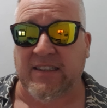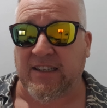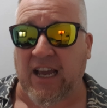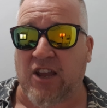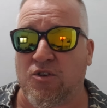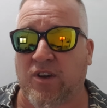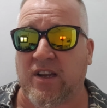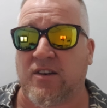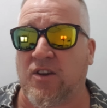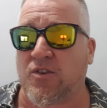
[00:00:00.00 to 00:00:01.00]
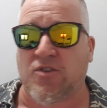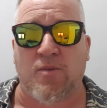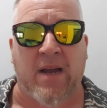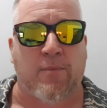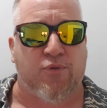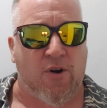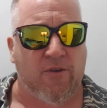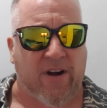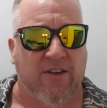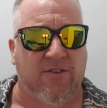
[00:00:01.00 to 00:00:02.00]
yeah, you can you can still make
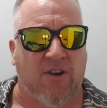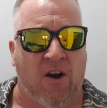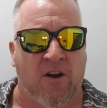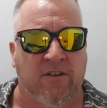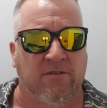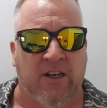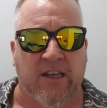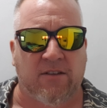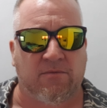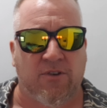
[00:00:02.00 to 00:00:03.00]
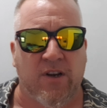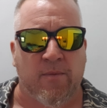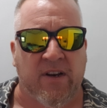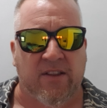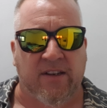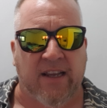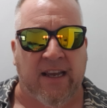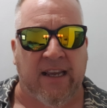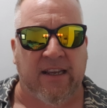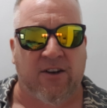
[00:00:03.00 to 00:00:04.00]
progress on like 30 minutes a
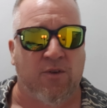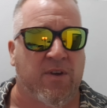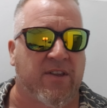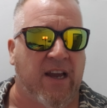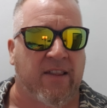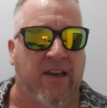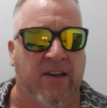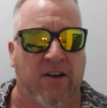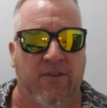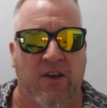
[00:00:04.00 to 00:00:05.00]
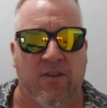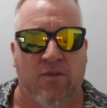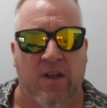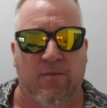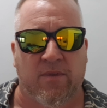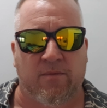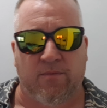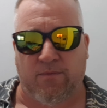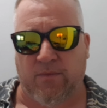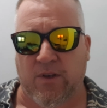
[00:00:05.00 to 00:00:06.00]
day. I always say that, you know, if you've got the right
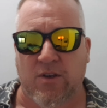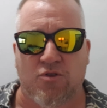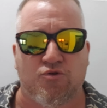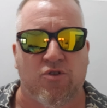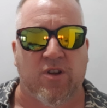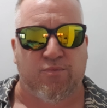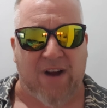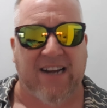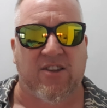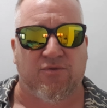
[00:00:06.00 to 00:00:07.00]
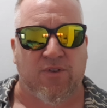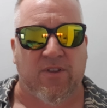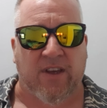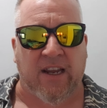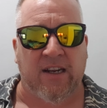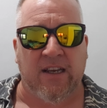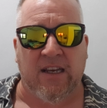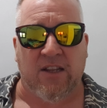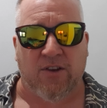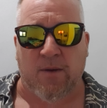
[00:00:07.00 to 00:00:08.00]
structured practice routine,
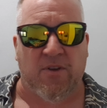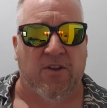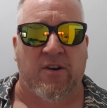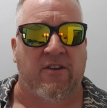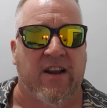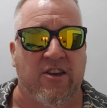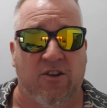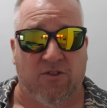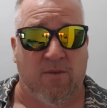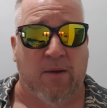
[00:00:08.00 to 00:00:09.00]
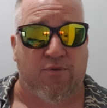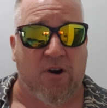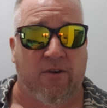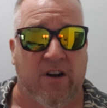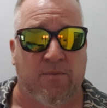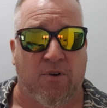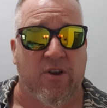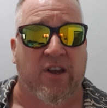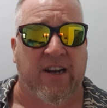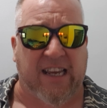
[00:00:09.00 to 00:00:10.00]
30 minutes an hour a day, you can still make progress. But are
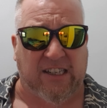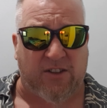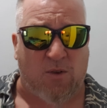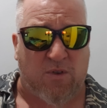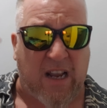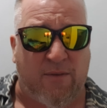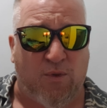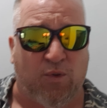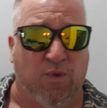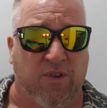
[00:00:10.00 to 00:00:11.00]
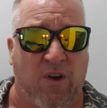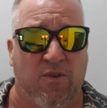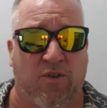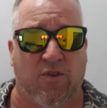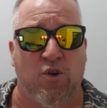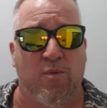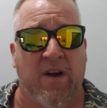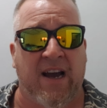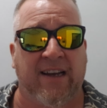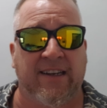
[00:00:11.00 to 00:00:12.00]
you going to get to those levels, those
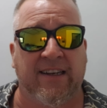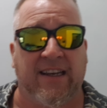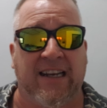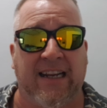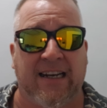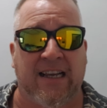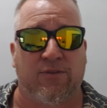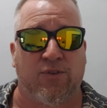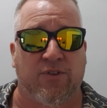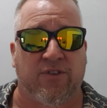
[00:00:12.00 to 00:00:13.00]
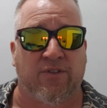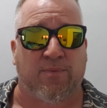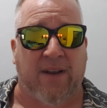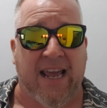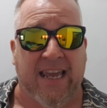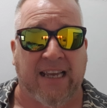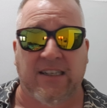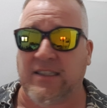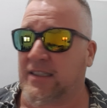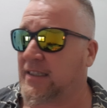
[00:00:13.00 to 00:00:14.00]
uber elite levels of playing?